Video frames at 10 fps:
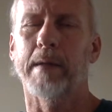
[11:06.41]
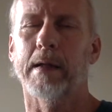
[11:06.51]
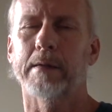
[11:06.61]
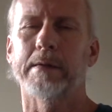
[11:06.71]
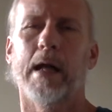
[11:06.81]

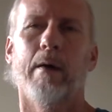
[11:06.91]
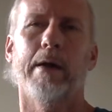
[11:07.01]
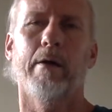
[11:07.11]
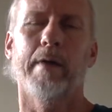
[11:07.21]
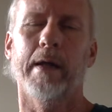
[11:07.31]
because now I
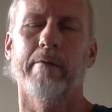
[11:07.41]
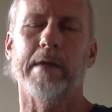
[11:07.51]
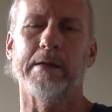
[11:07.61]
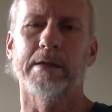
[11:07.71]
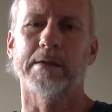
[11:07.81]
know that
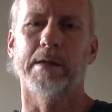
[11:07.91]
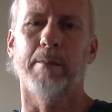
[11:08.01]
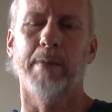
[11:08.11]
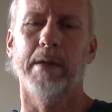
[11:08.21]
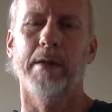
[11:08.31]
everything's just an
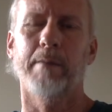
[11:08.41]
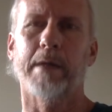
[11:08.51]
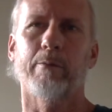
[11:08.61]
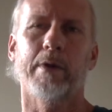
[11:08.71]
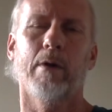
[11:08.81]
opinion,
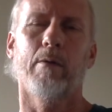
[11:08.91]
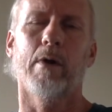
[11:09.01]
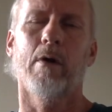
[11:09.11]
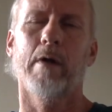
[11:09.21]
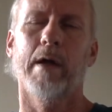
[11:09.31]
because we
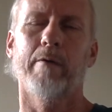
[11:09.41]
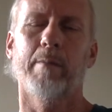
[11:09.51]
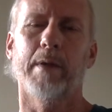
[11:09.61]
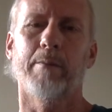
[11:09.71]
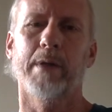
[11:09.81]
don't all have the
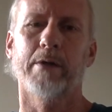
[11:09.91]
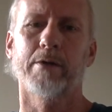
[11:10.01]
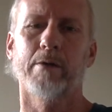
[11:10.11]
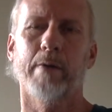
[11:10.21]
big picture.